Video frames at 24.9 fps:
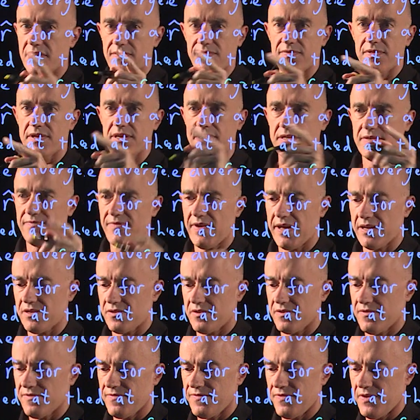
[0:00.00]
of this
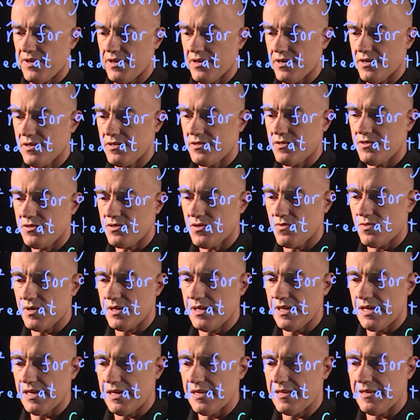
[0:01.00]
vector field. So we
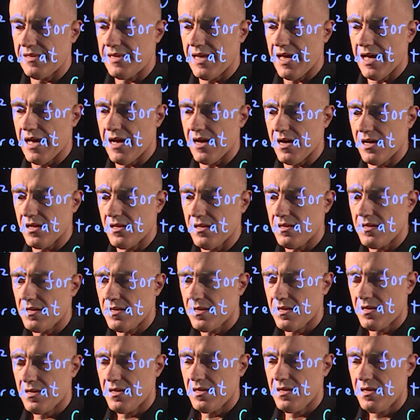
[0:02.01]
need del
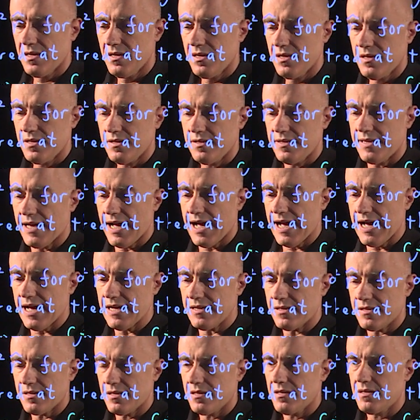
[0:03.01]

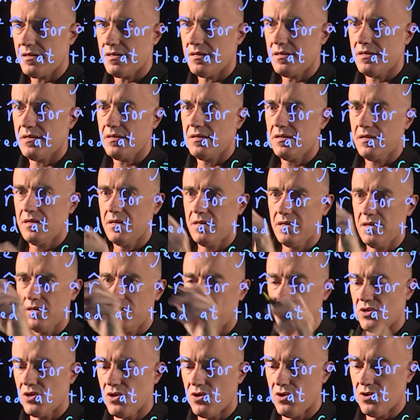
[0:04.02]
dot
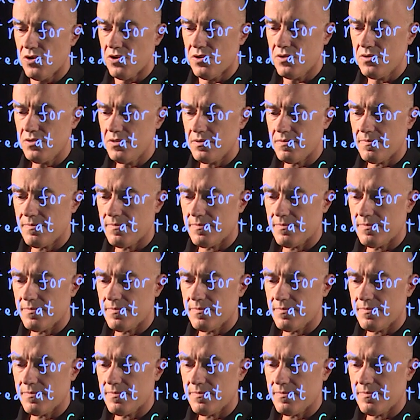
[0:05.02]
u.